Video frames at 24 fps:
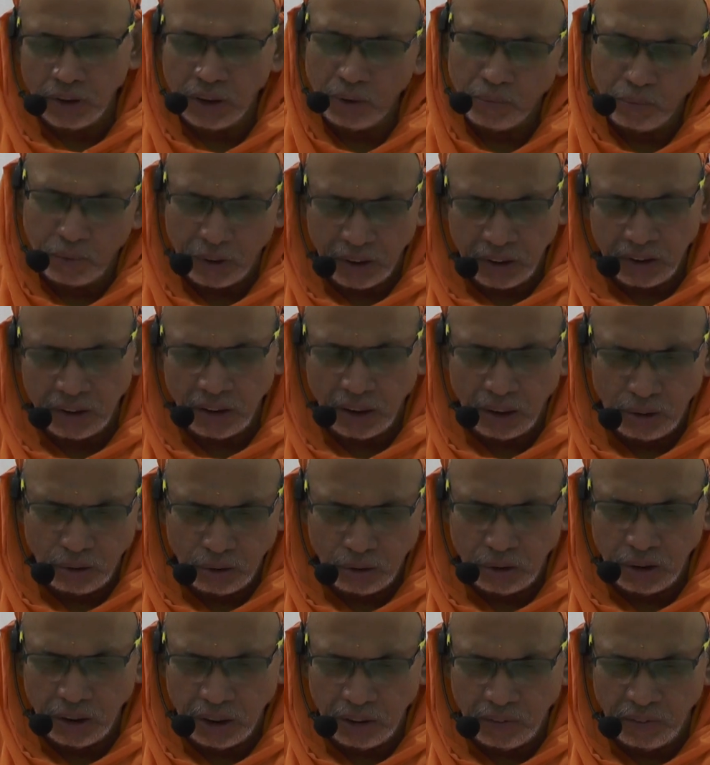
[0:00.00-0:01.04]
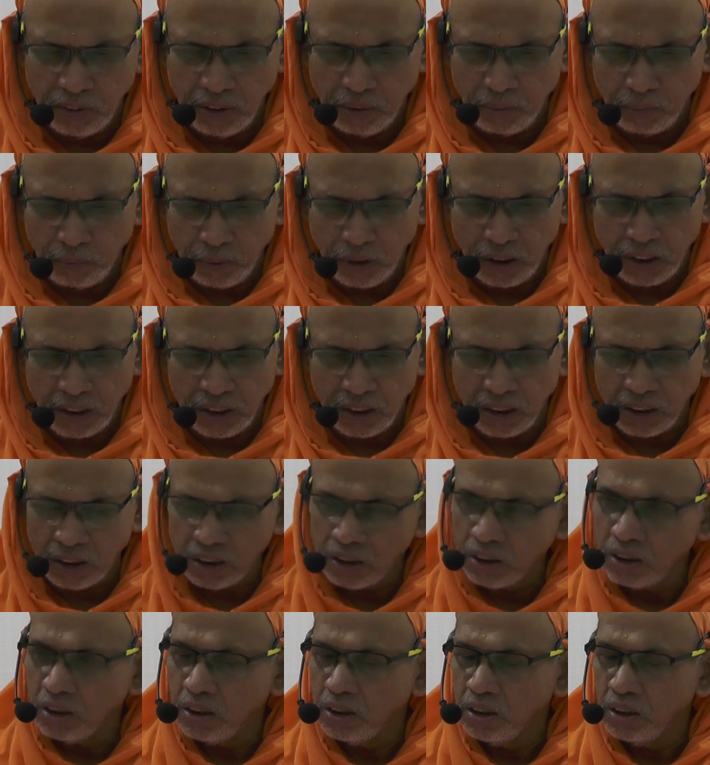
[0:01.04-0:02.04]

Number is also in a way important,